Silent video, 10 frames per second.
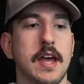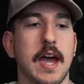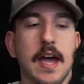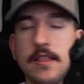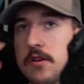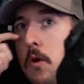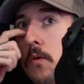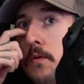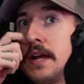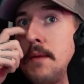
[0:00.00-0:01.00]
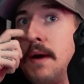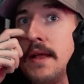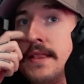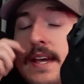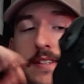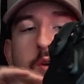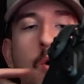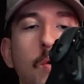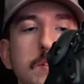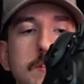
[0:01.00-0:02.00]
and the cool thing about this
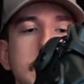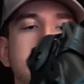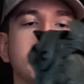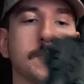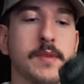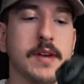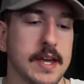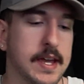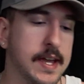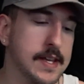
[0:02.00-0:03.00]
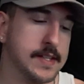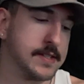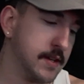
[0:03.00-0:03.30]
whole system is